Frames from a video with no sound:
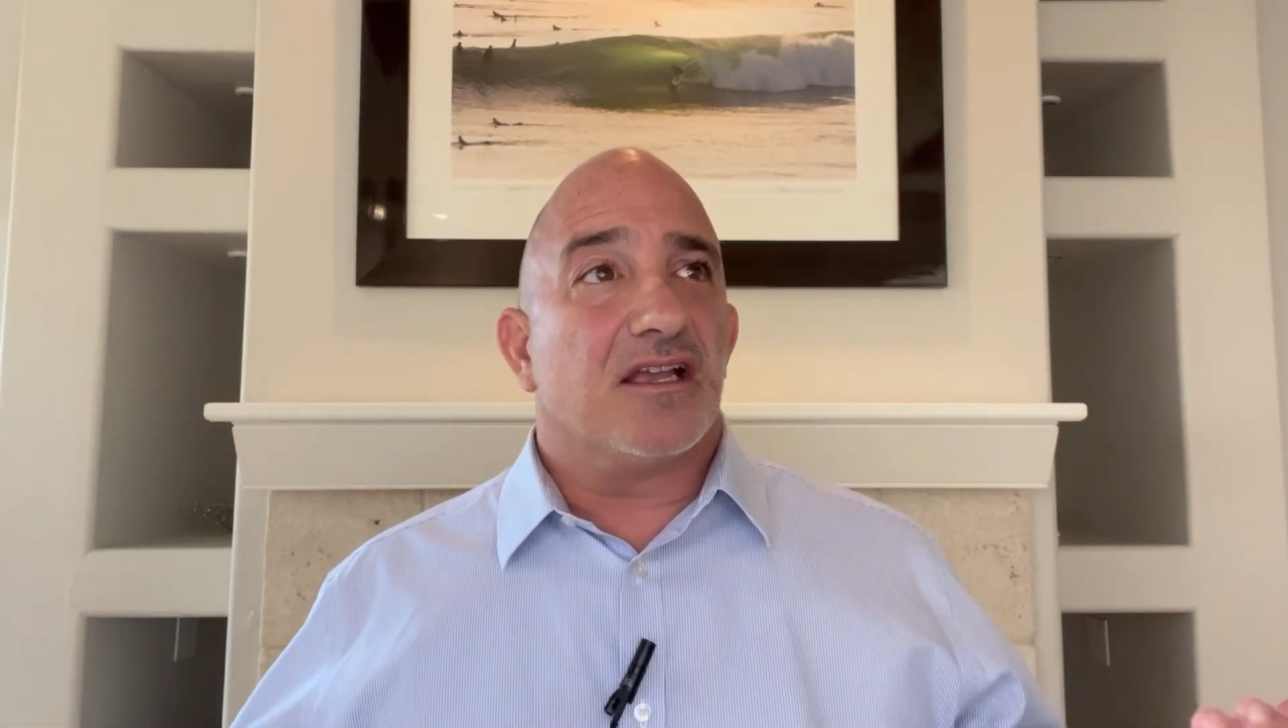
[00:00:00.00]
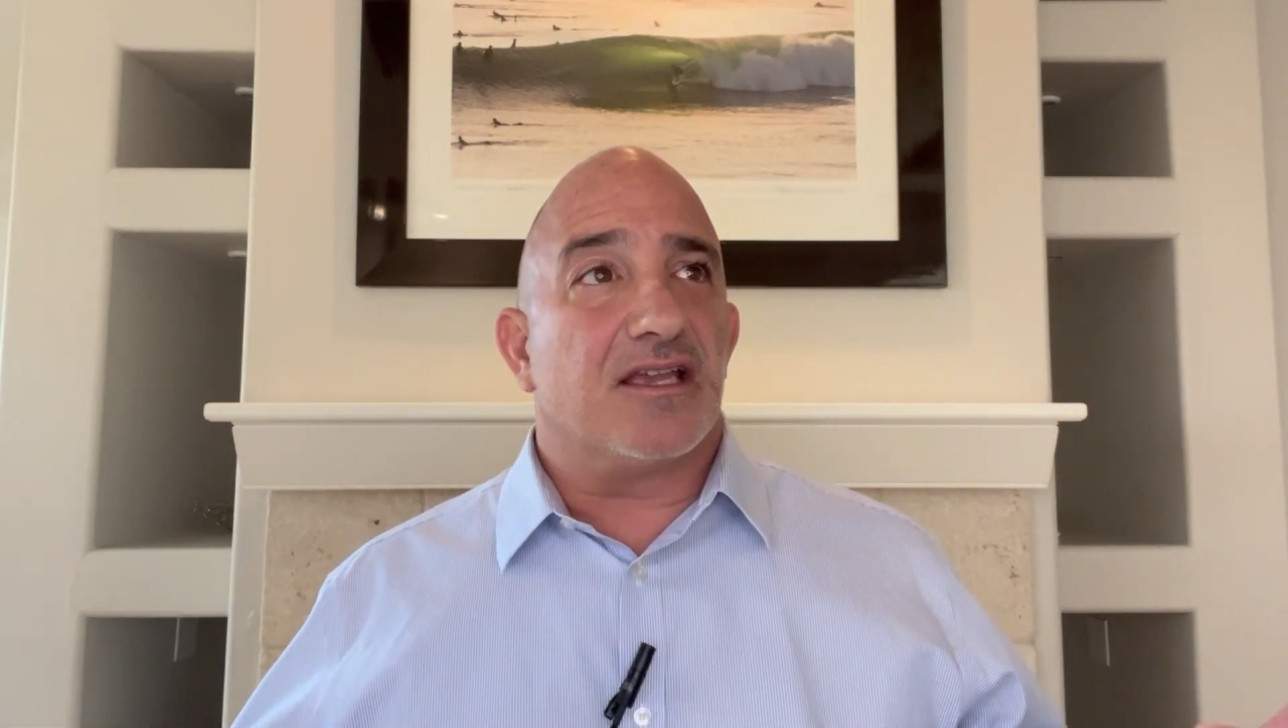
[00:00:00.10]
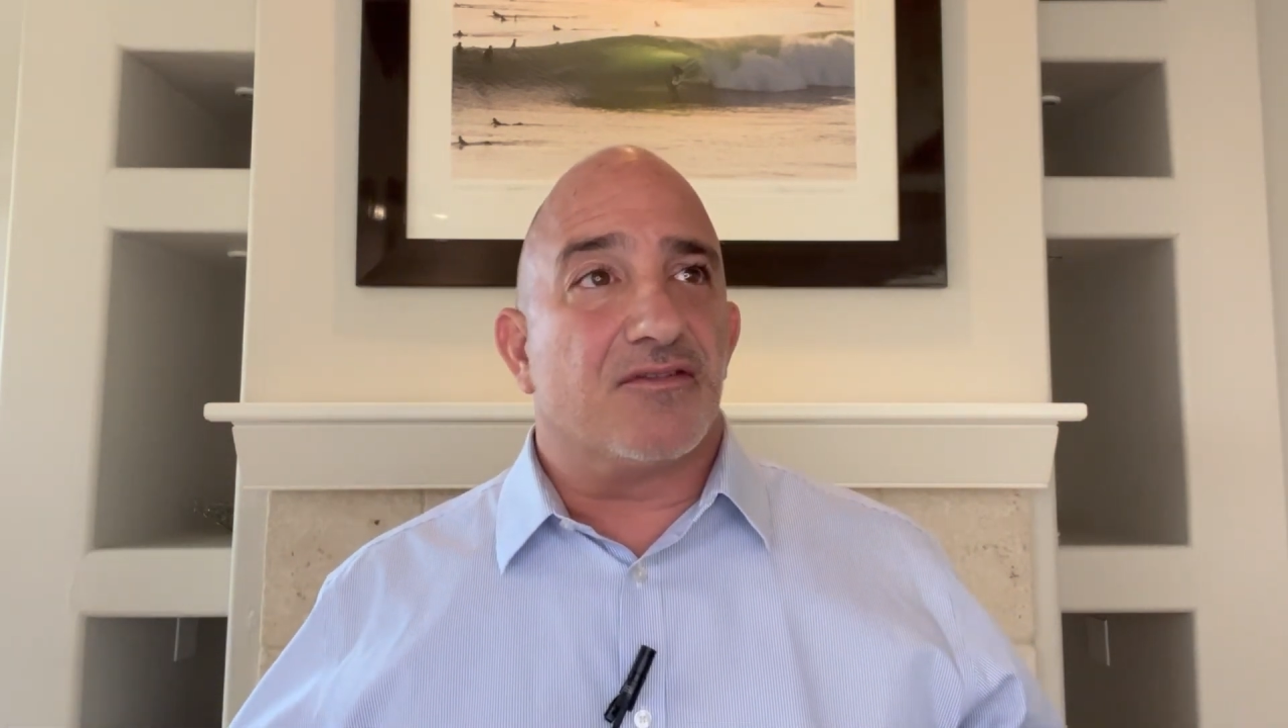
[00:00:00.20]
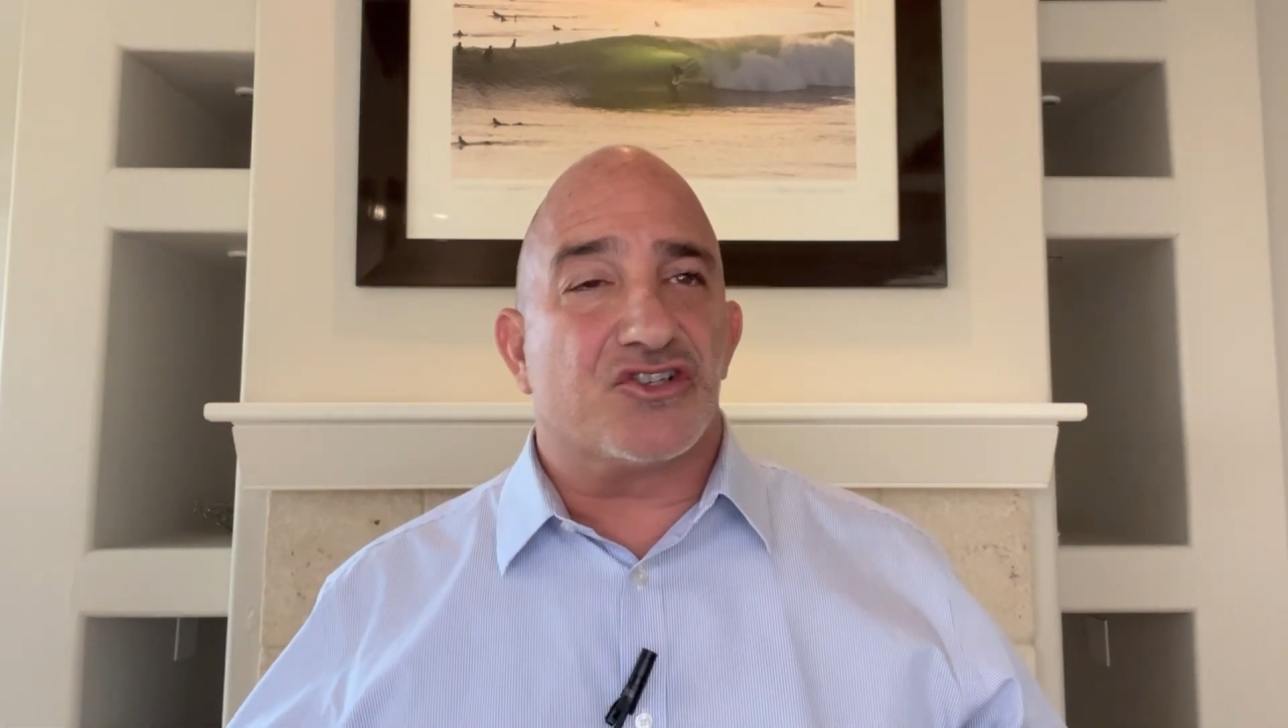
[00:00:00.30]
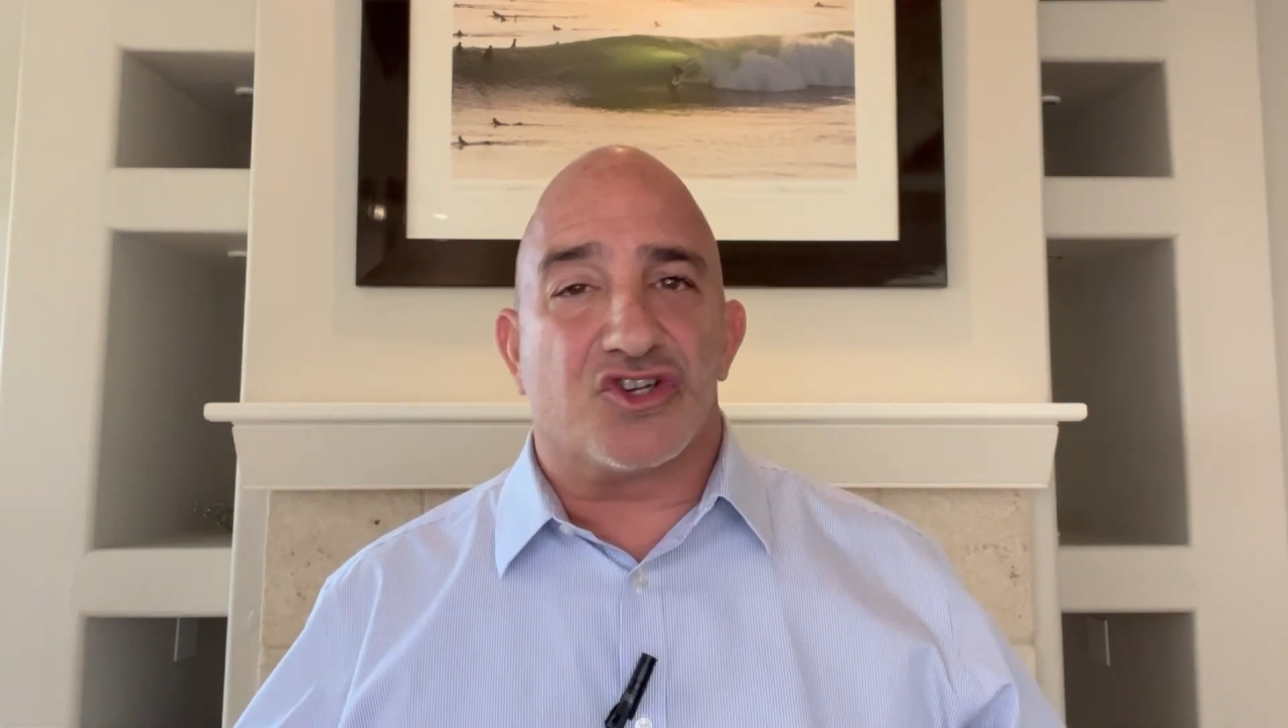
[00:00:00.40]

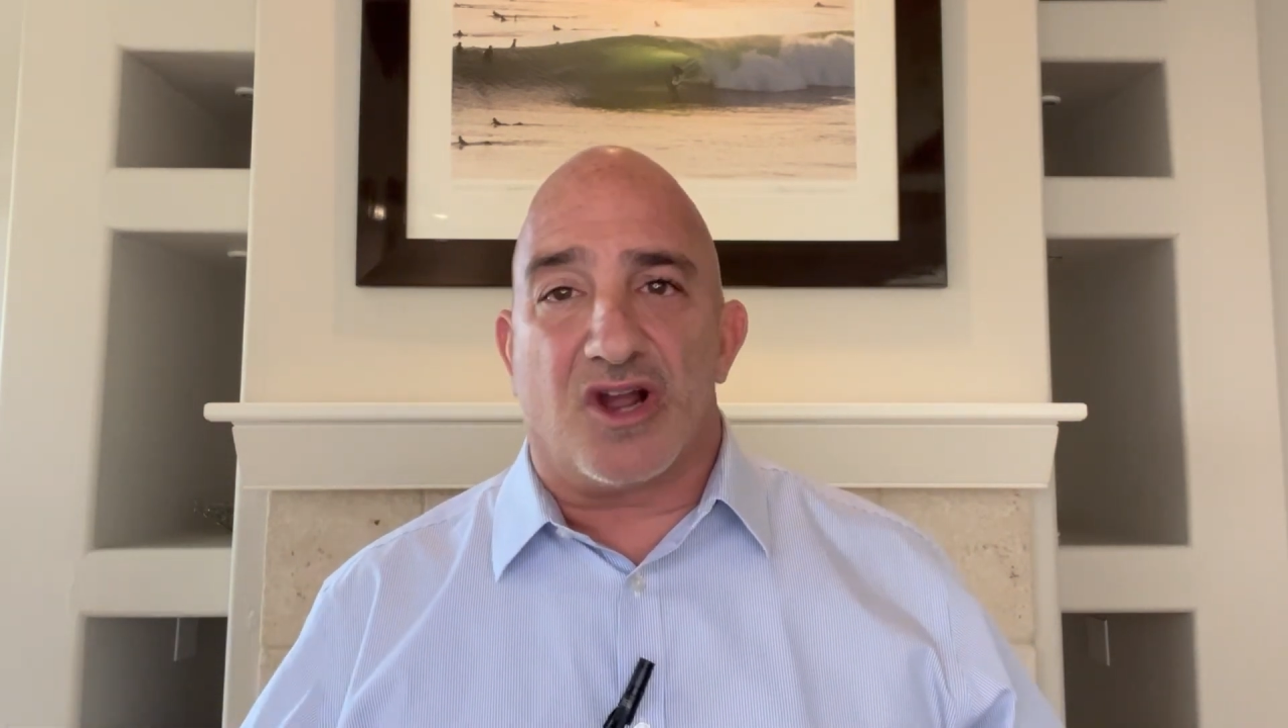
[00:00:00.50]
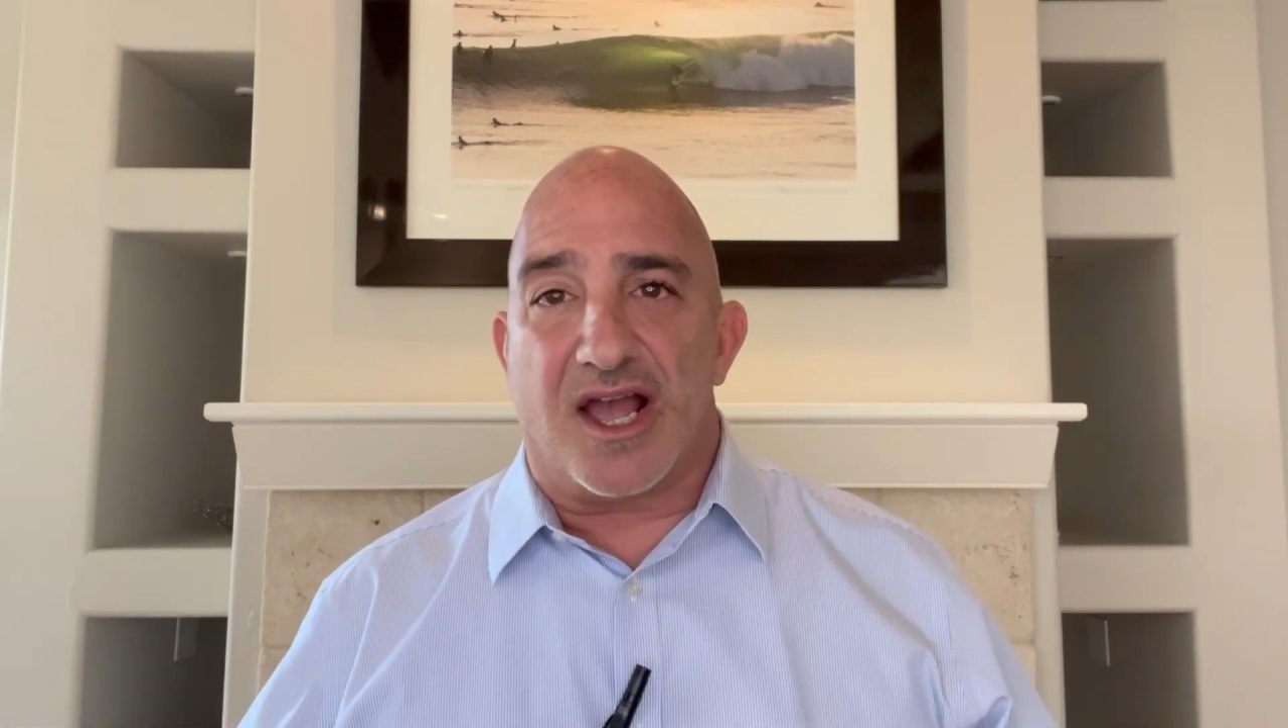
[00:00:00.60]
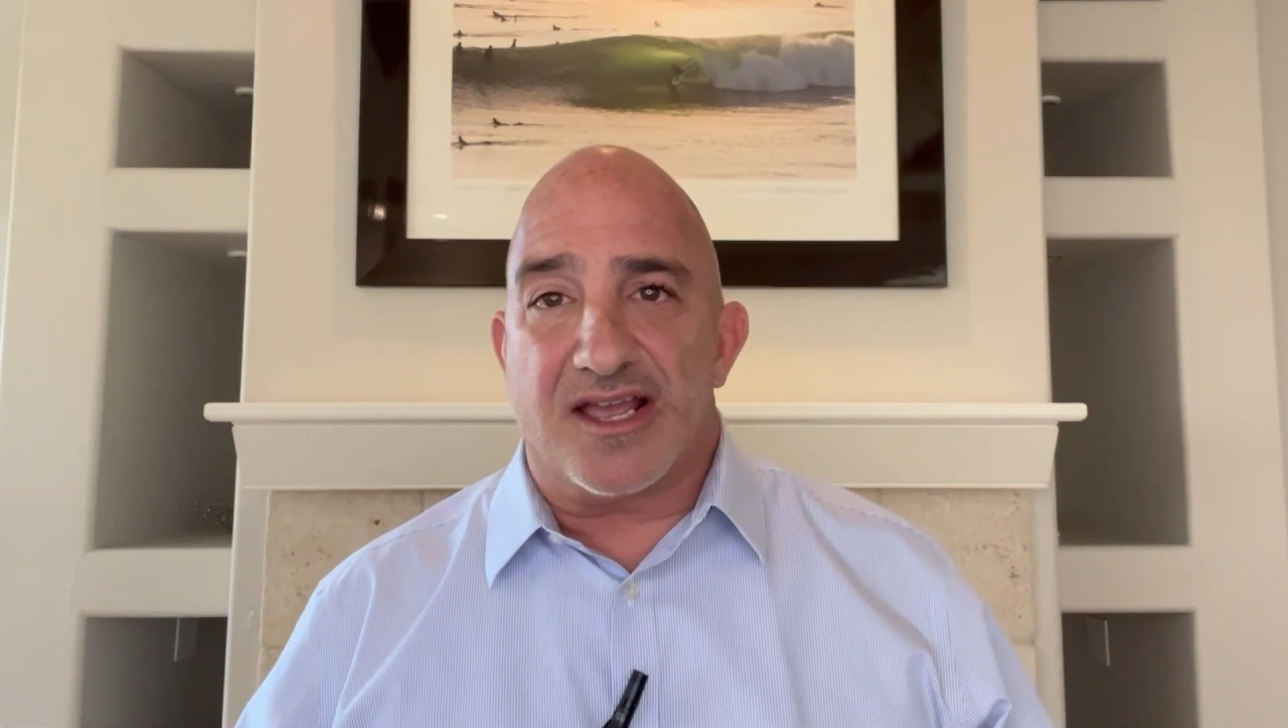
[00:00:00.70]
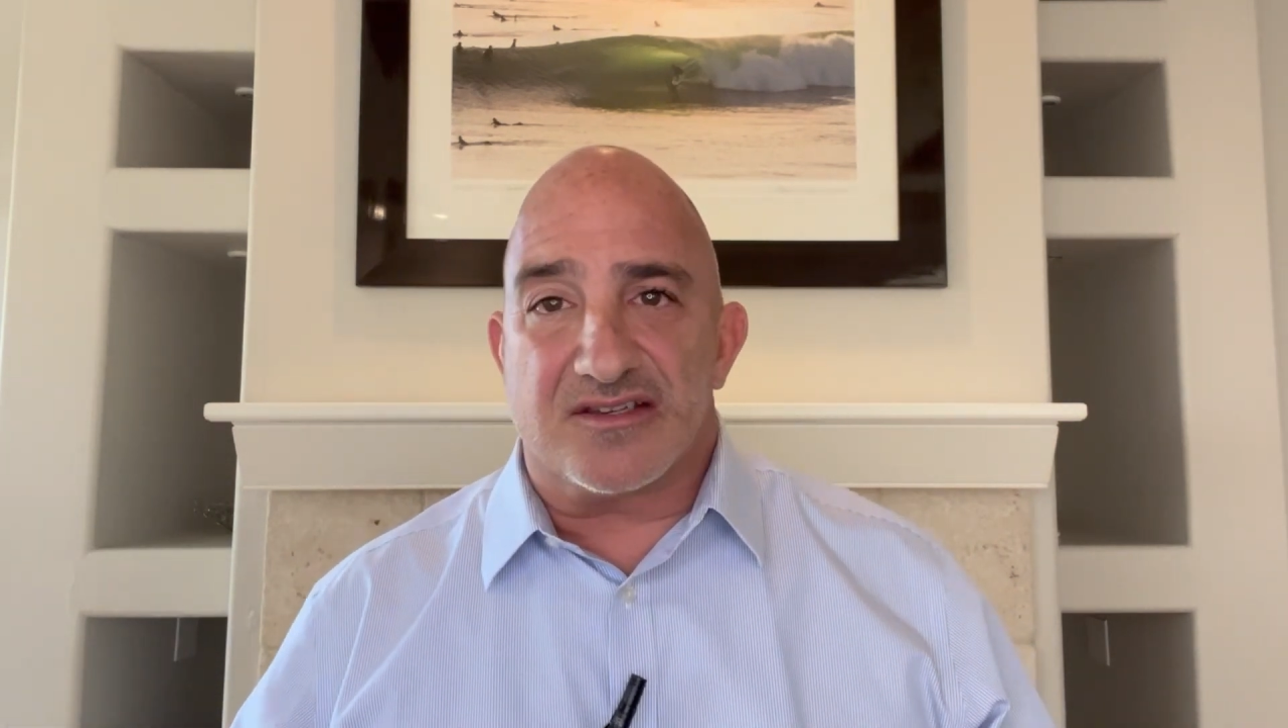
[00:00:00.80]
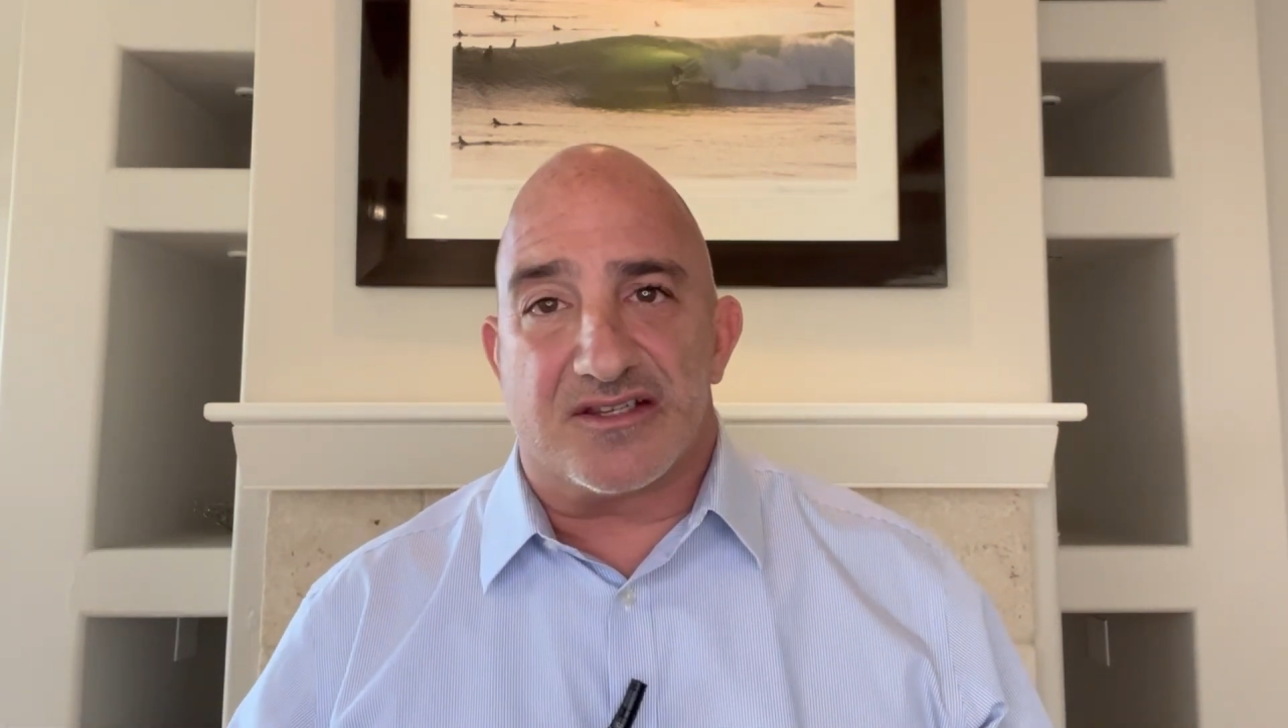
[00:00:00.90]
give us your
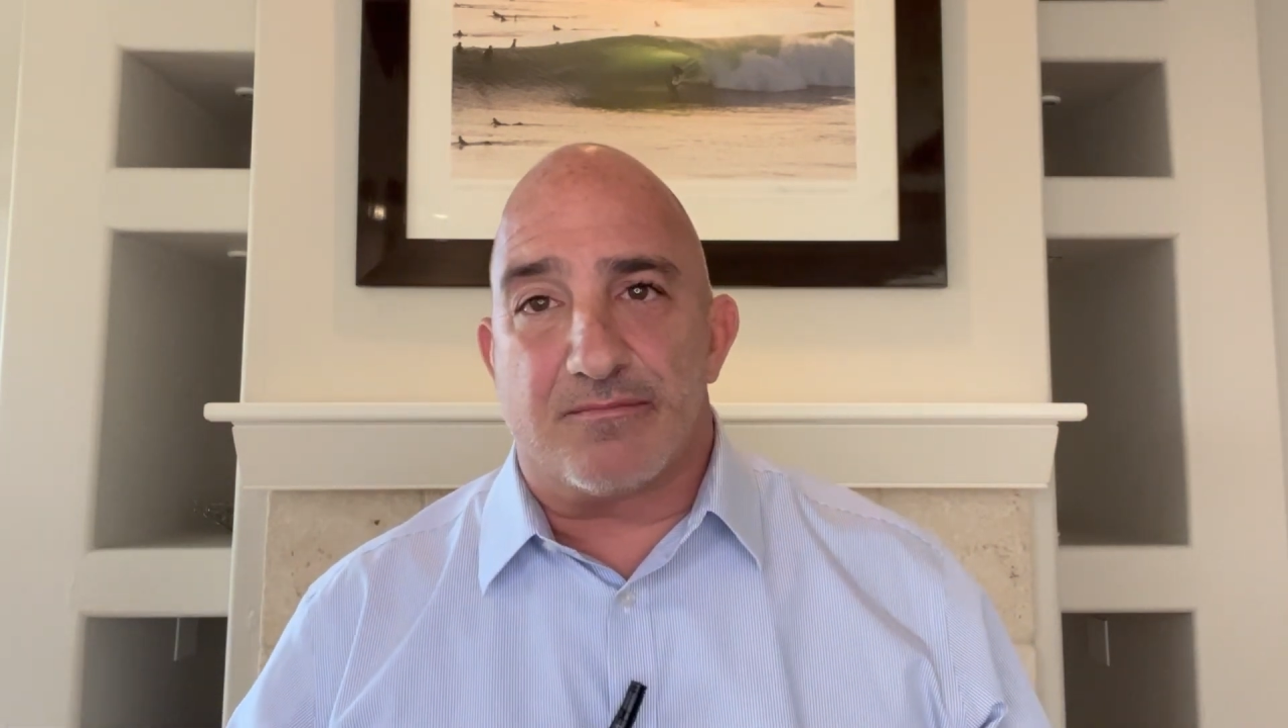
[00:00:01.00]
highest